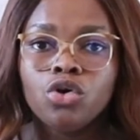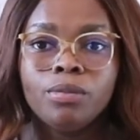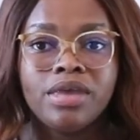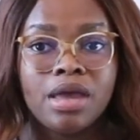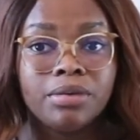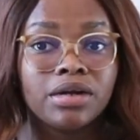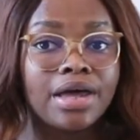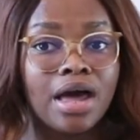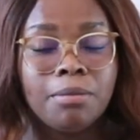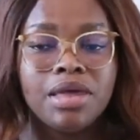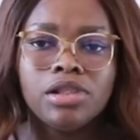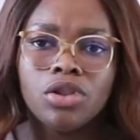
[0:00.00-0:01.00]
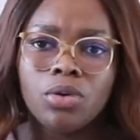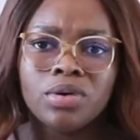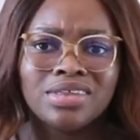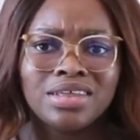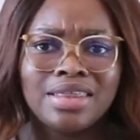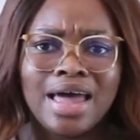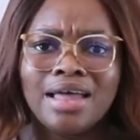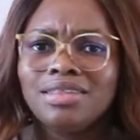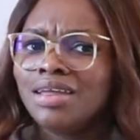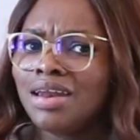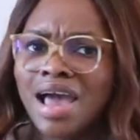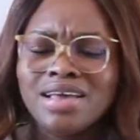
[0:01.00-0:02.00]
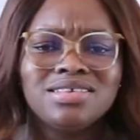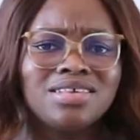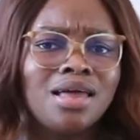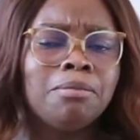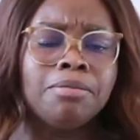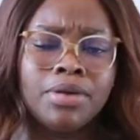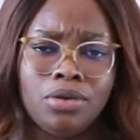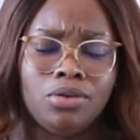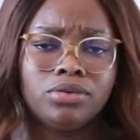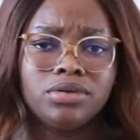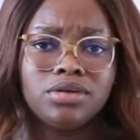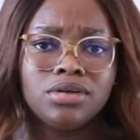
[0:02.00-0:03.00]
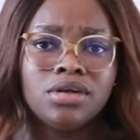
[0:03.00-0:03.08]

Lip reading: you'll be able to come in lower than that, then I say build.